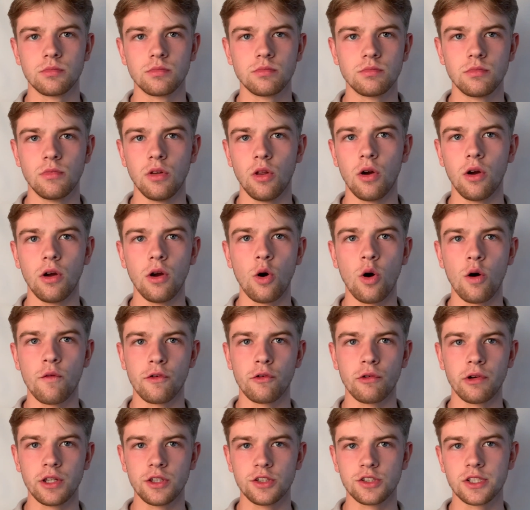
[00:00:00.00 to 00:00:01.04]
Like, offer
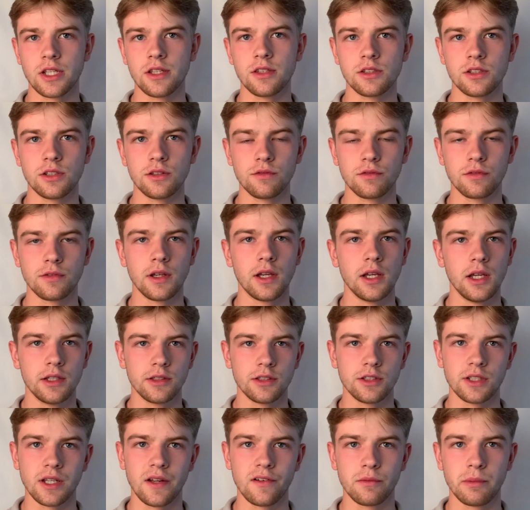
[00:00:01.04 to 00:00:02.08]
an incentive.
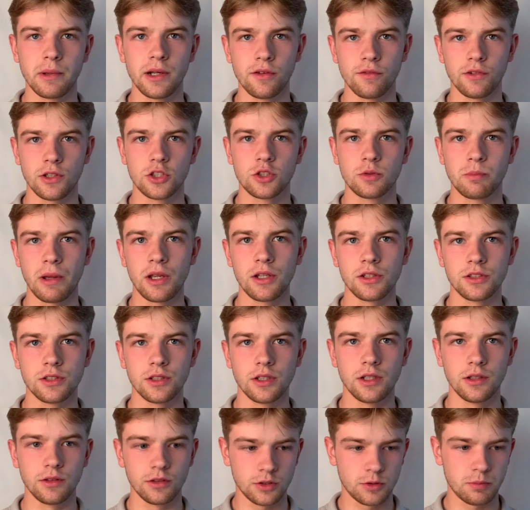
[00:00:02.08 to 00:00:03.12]
Doesn't have to be anything
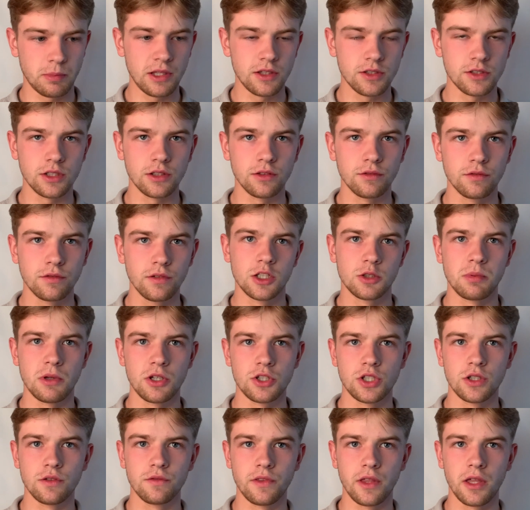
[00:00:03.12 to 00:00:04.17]
expensive, especially
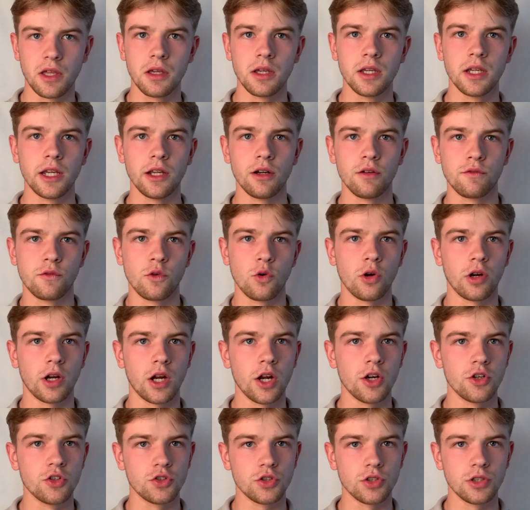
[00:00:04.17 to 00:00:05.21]
if they're in a foreign
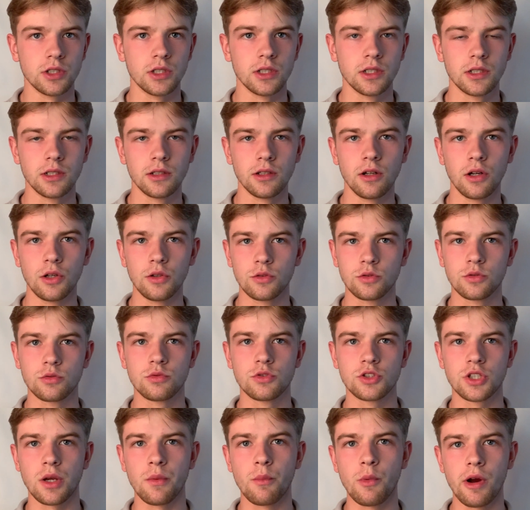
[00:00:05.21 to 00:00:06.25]
country, you know,
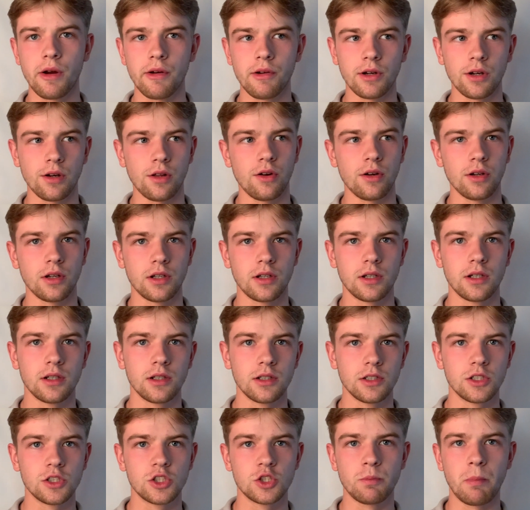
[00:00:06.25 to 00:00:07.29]
somewhere in like
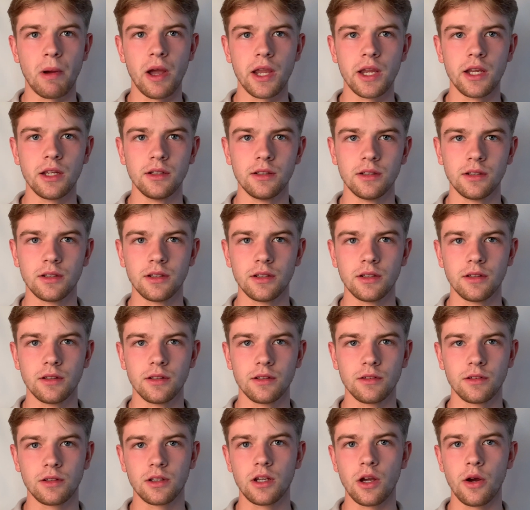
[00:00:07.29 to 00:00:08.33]
Spain.
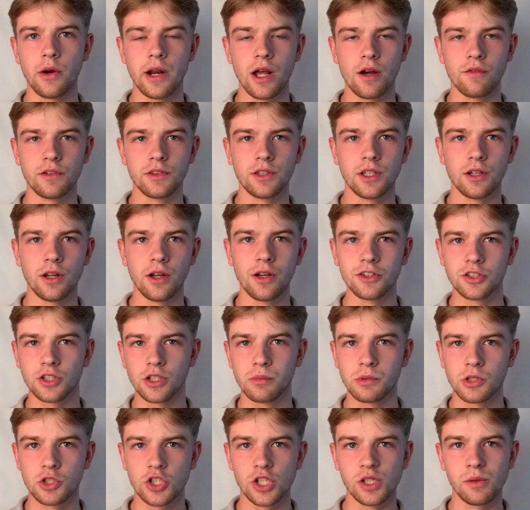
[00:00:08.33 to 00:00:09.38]
Going out for dinner is going to
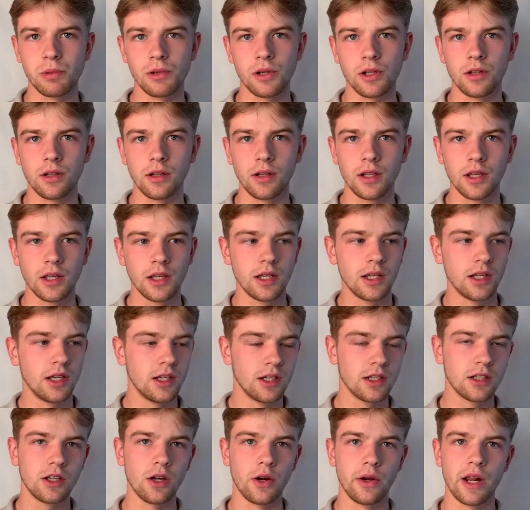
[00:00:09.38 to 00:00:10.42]
be cheaper than
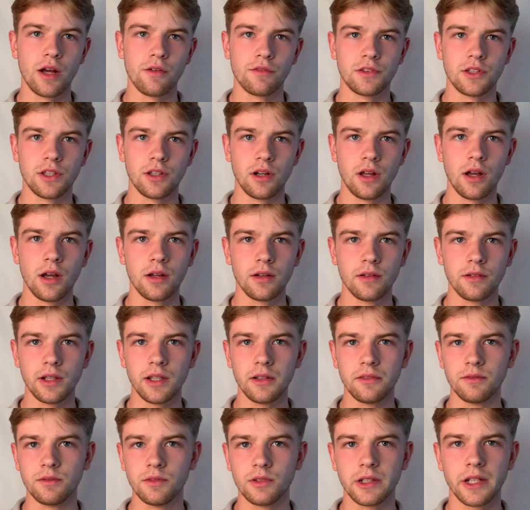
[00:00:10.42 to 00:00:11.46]
going out for dinner
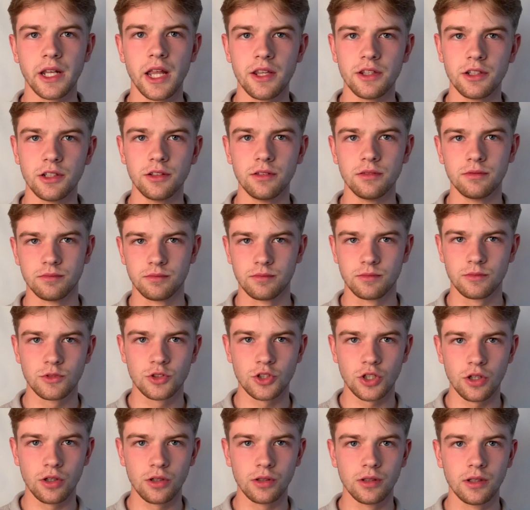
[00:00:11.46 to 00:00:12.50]
in London.
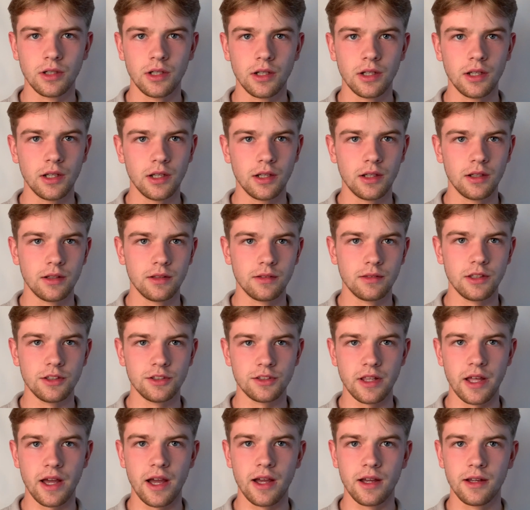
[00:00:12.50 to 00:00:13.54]
So there's
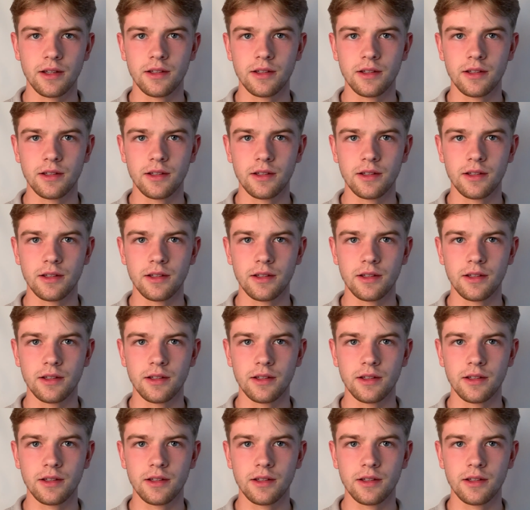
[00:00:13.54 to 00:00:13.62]
that.